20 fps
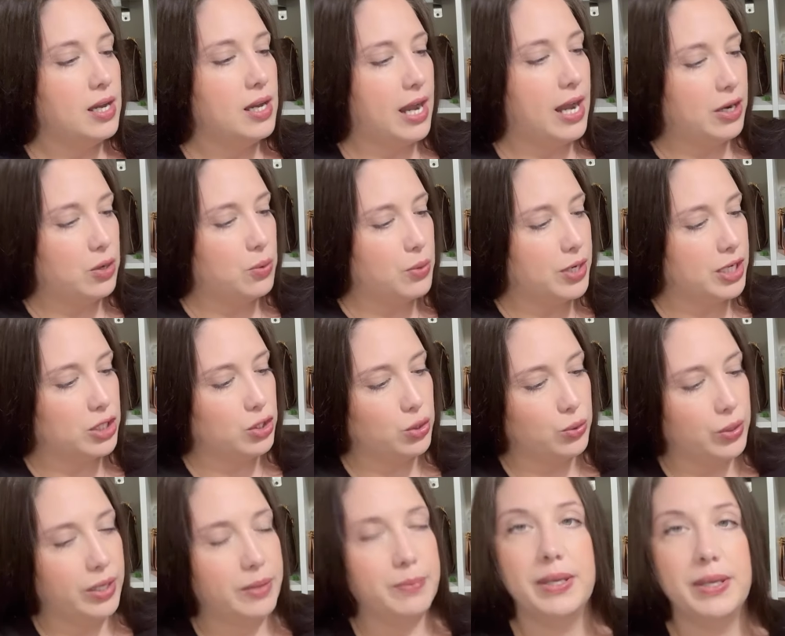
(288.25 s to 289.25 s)
I don't want to do
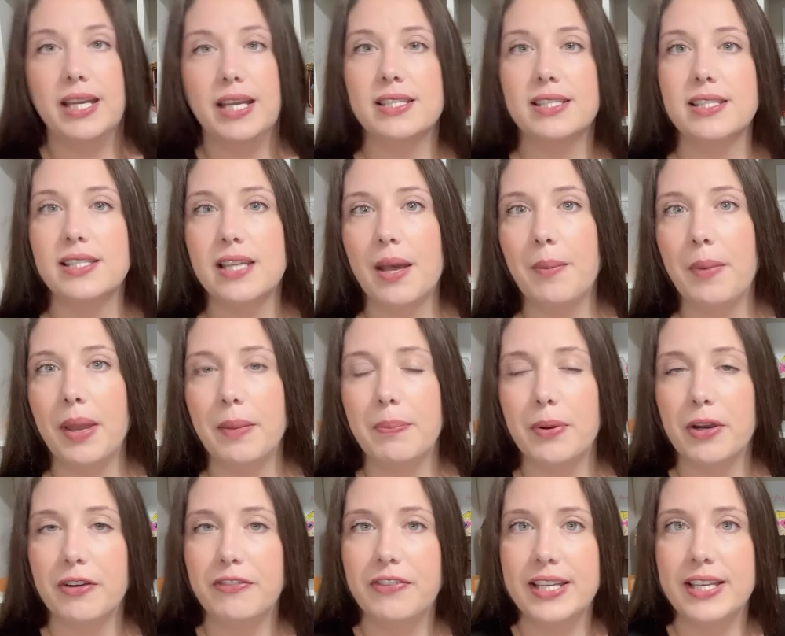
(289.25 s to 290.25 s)
it because it's at my
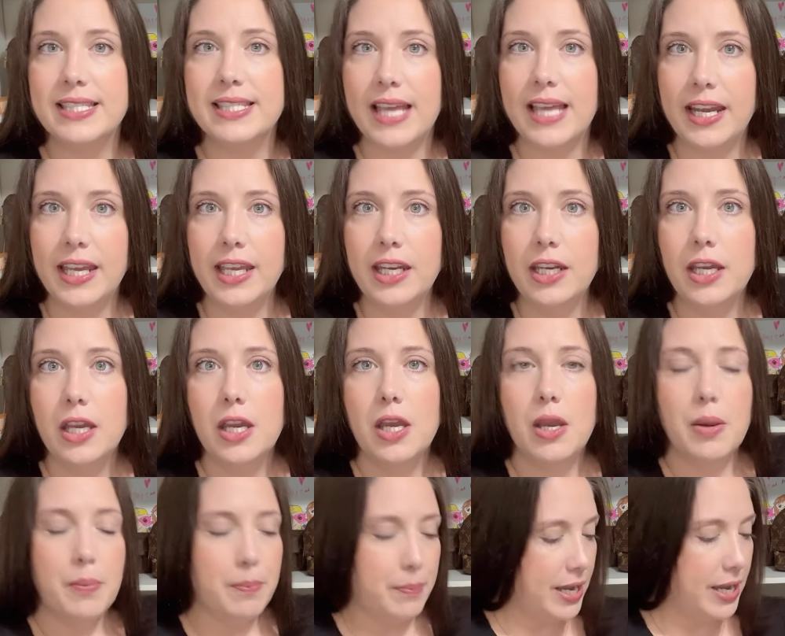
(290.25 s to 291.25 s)
perfect setting,
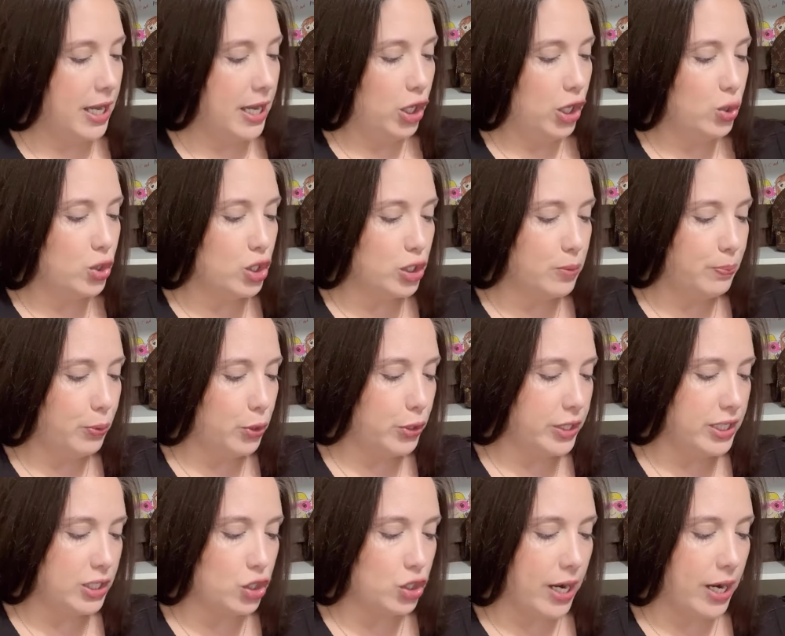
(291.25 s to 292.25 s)
but you just pull
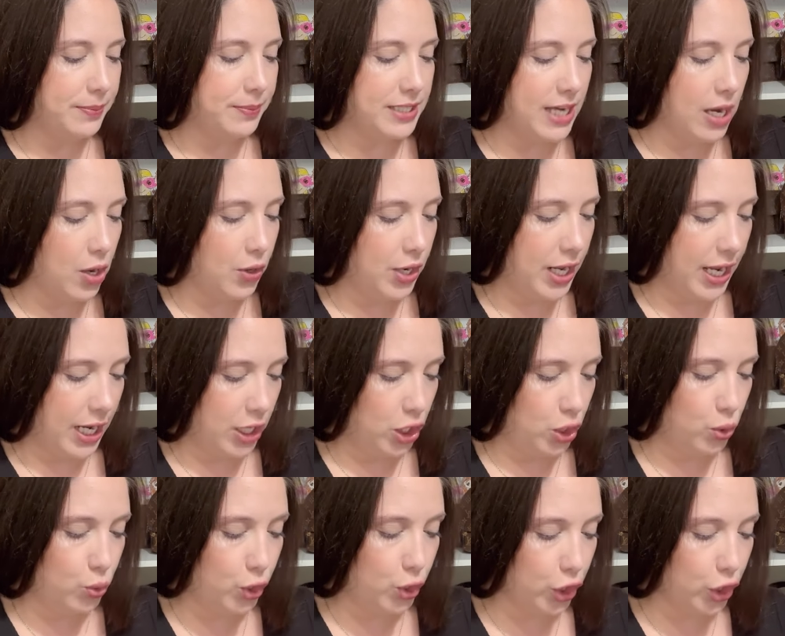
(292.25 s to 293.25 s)
the strap down and
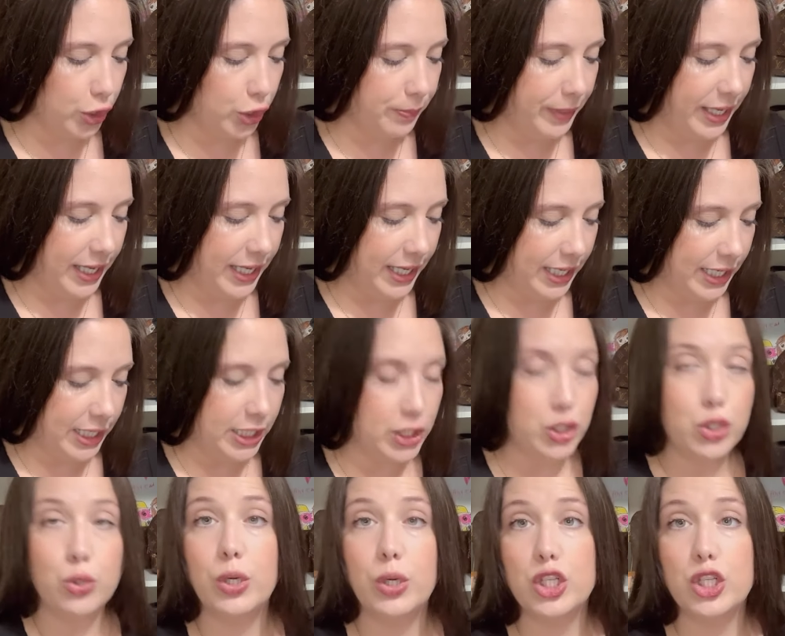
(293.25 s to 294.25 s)
you could make it
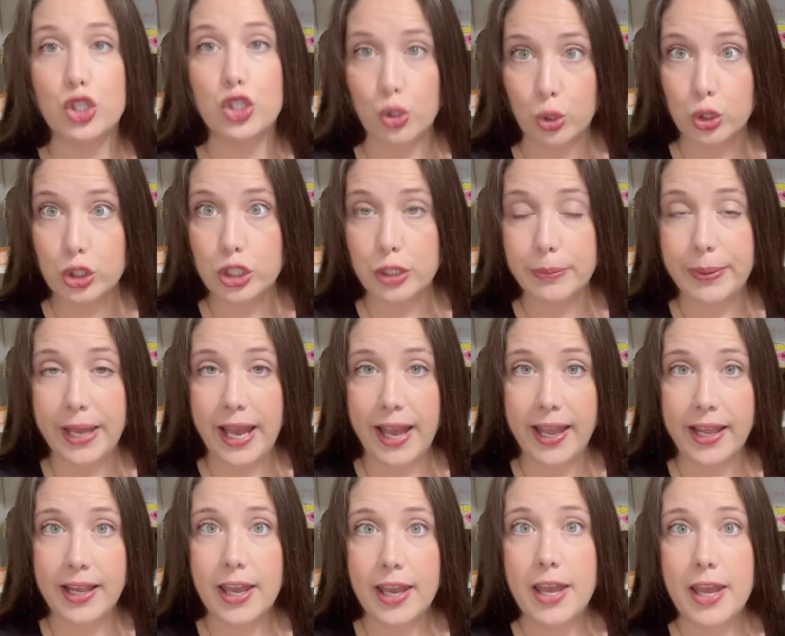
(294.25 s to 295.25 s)
into a shoulder
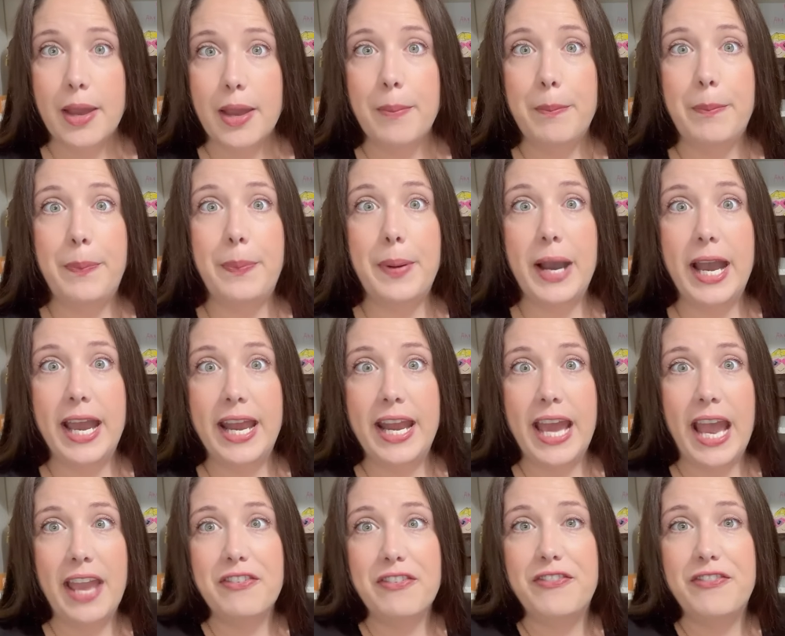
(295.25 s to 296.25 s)
bag. But
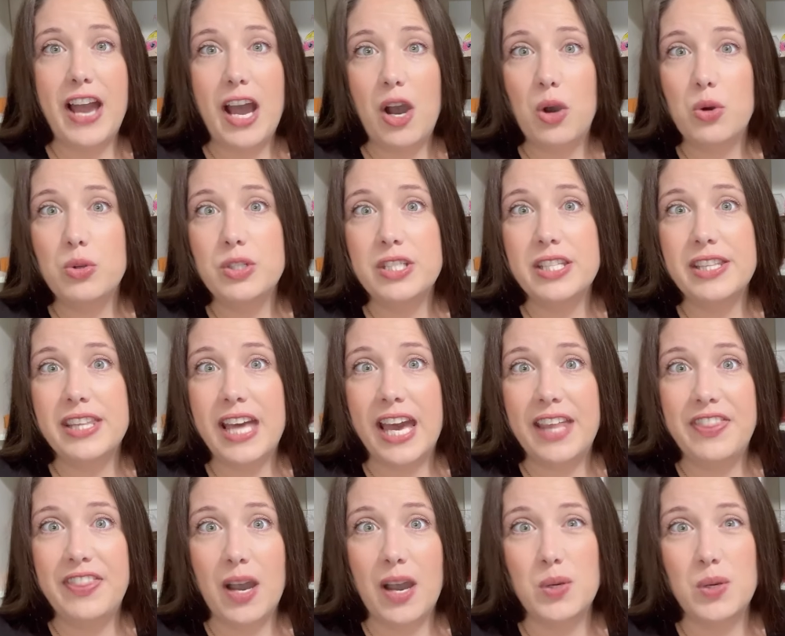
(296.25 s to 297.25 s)
I found
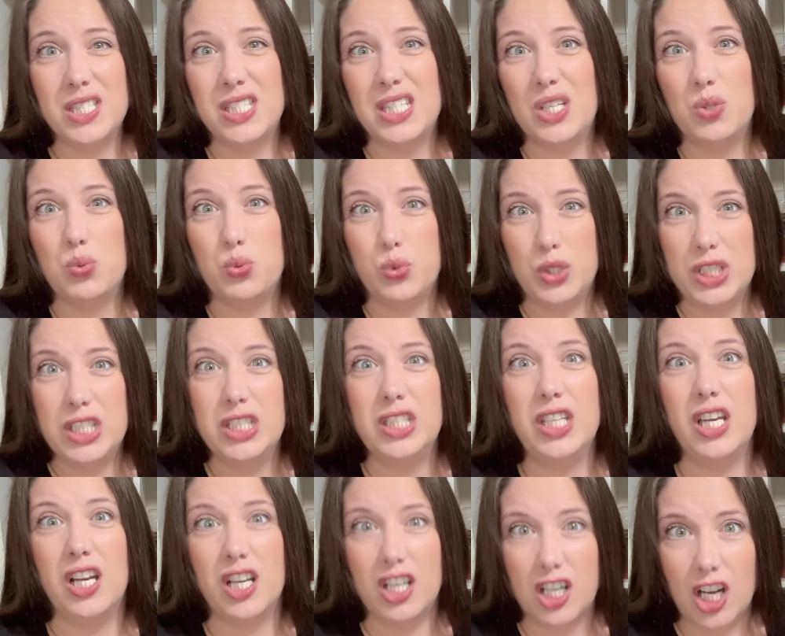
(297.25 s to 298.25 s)
that that was
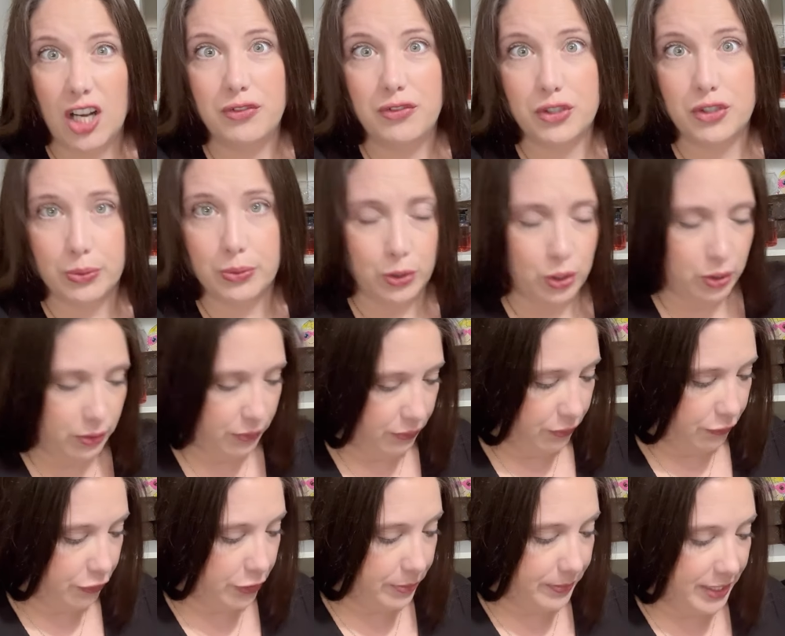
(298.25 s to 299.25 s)
really uncomfortable
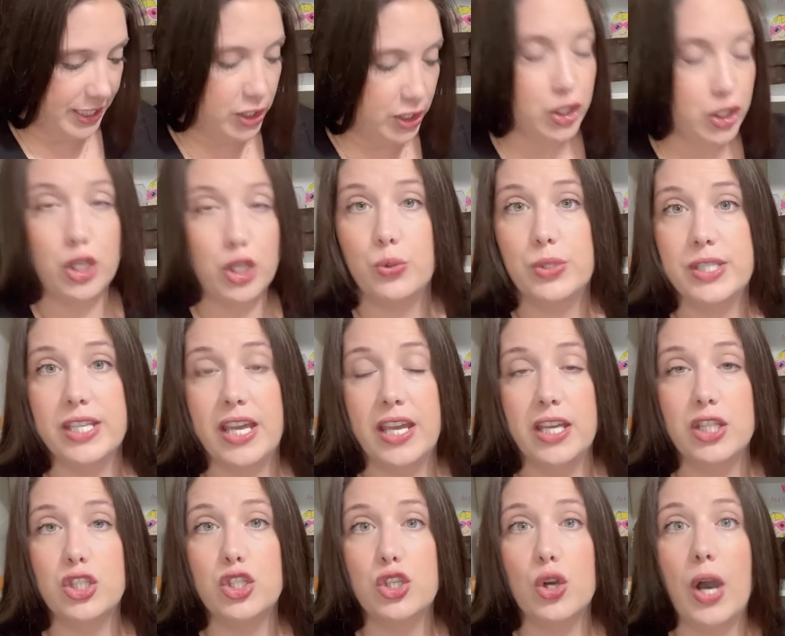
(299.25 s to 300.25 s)
for me to use
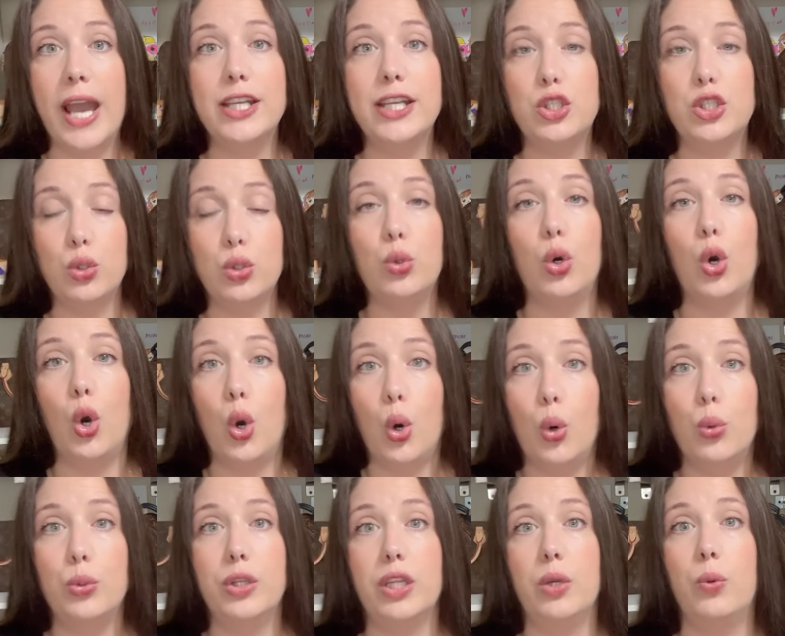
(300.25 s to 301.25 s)
it. So I do
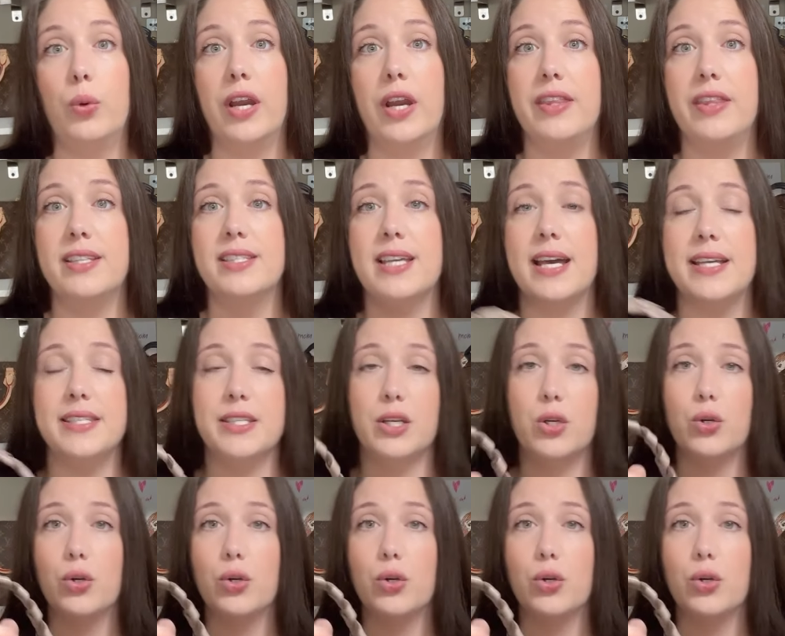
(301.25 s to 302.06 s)
only wear this as a